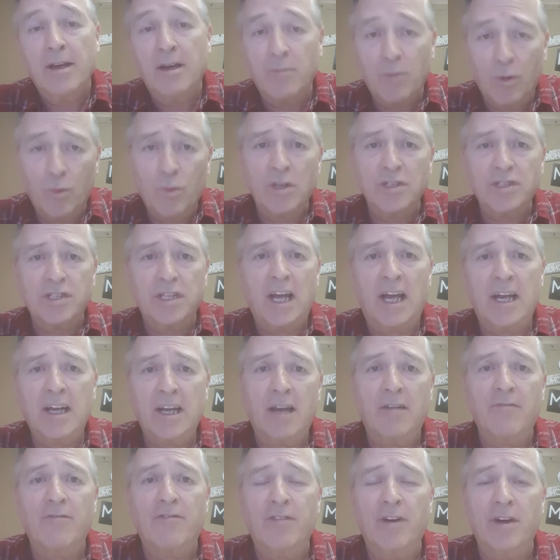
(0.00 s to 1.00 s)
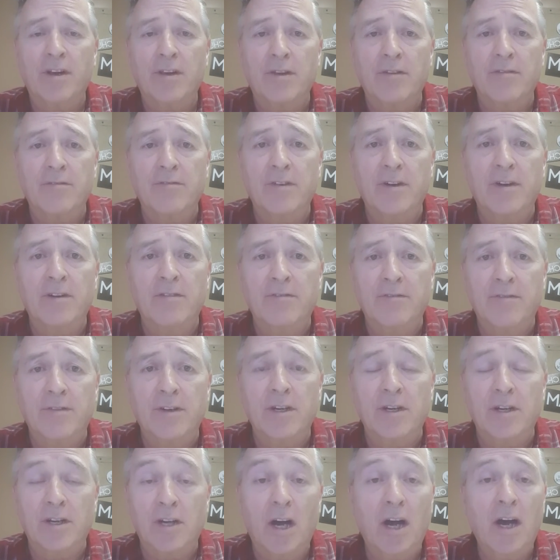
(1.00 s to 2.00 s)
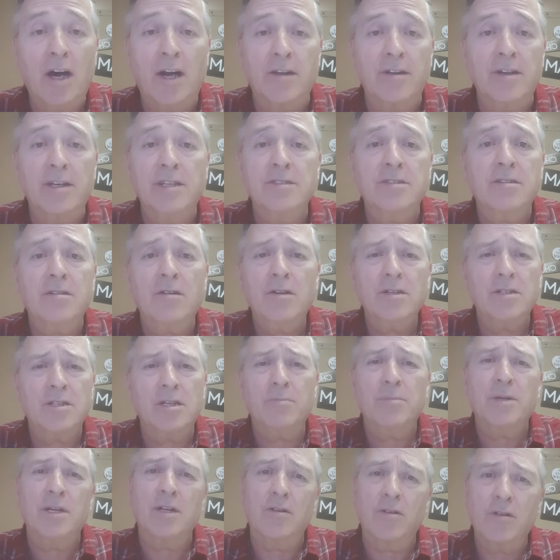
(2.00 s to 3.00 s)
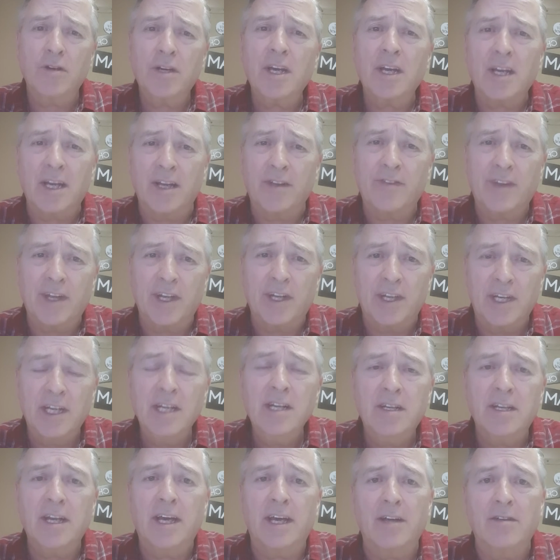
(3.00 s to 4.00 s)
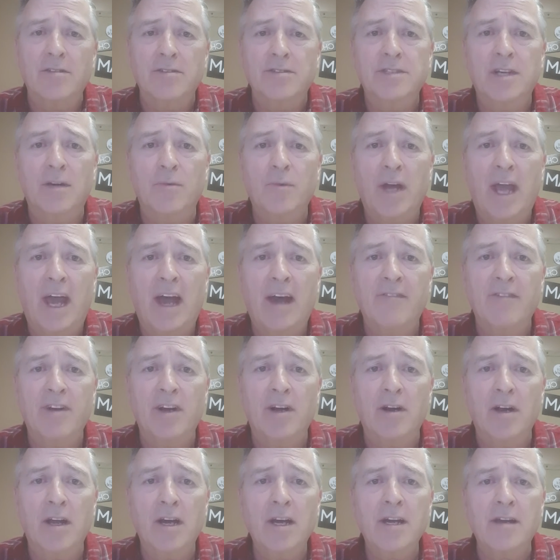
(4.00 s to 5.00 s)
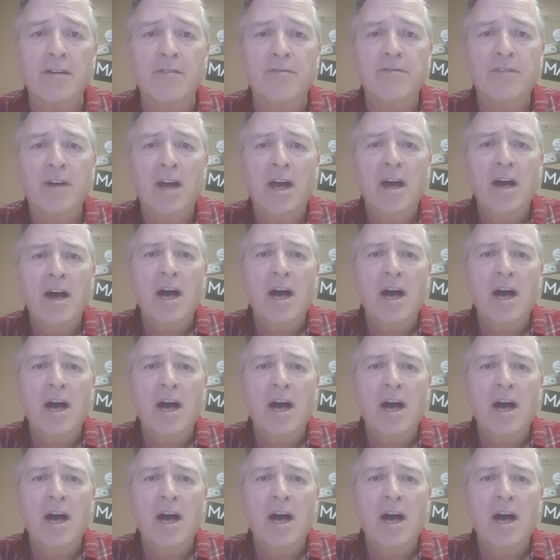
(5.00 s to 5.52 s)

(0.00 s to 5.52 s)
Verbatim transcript: And when we're standing in front of God, He's going to be looking at the details that we have in our life.